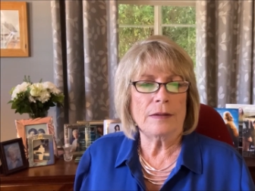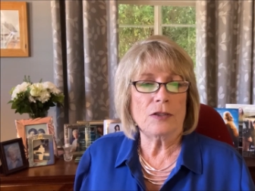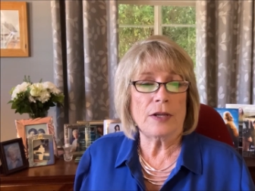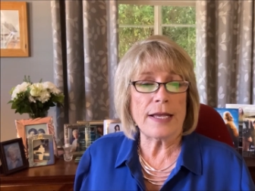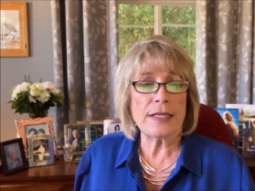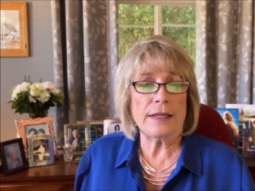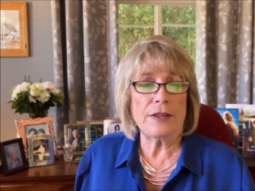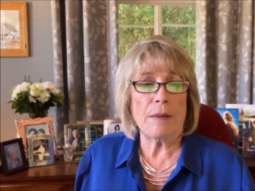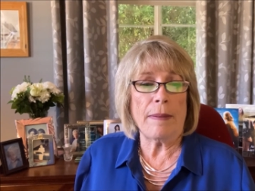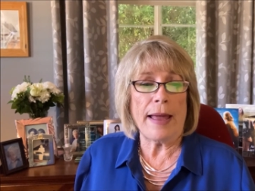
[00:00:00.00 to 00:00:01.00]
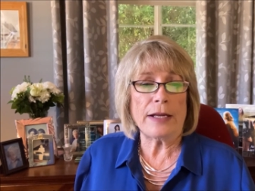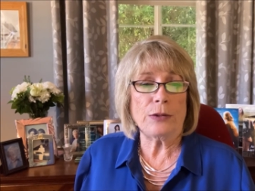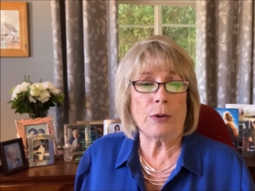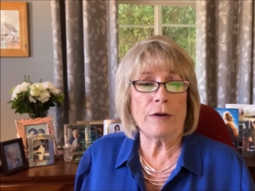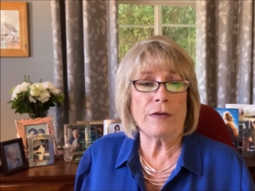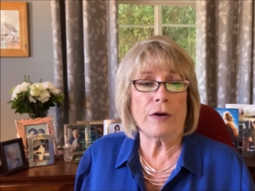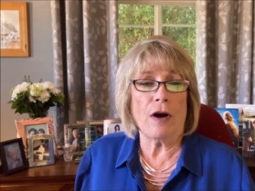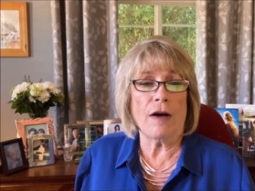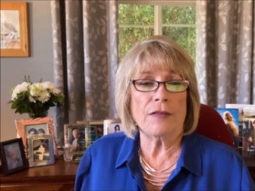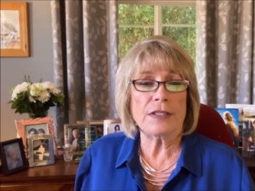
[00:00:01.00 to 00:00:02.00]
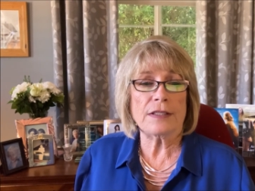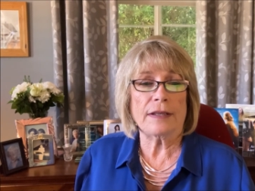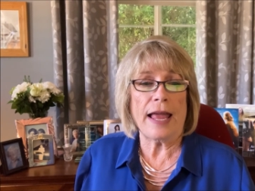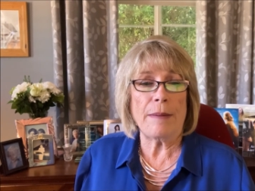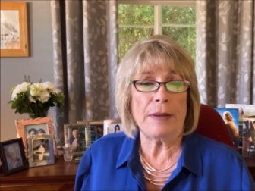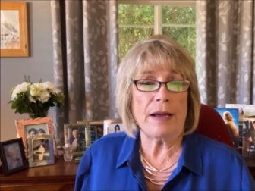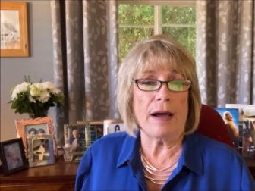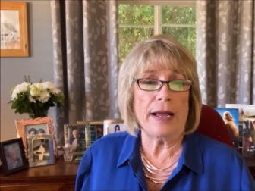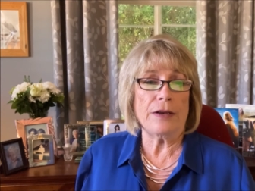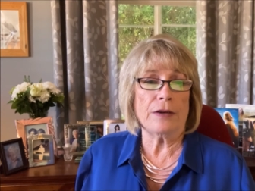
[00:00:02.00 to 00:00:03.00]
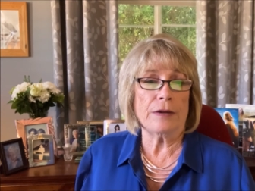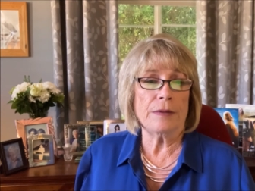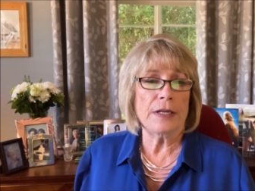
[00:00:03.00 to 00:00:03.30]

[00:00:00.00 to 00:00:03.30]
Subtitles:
Jess let the back door of her office slam behind her,